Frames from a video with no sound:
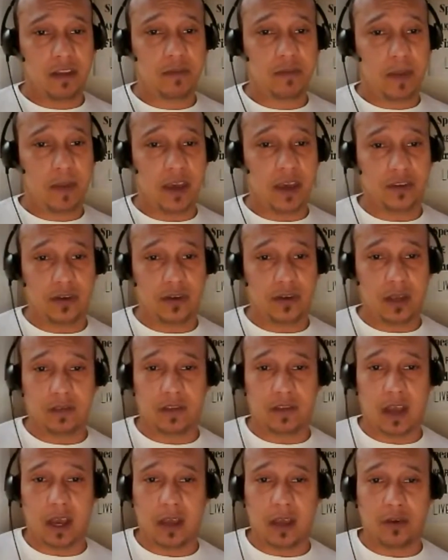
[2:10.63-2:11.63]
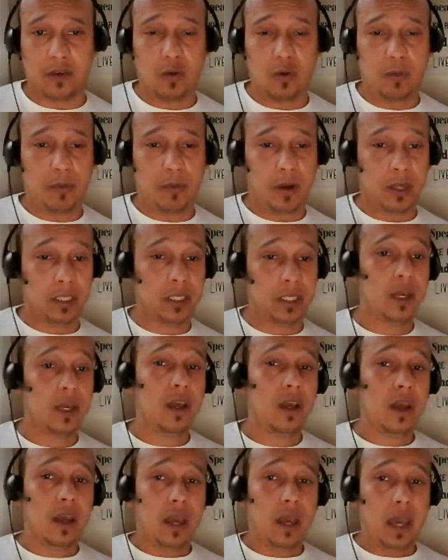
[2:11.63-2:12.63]
but also you
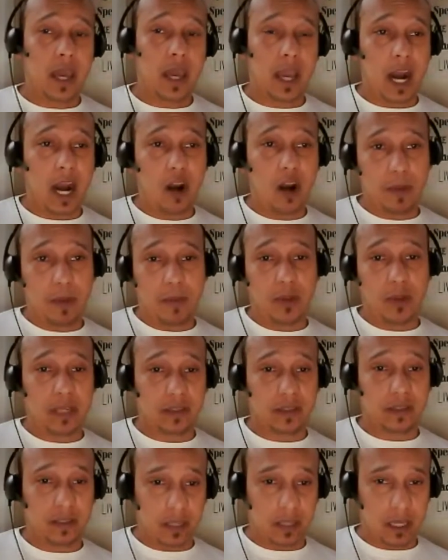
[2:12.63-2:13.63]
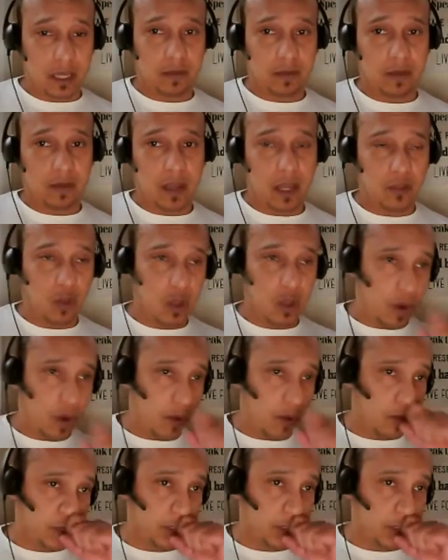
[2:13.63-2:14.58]
can host it on the same page of the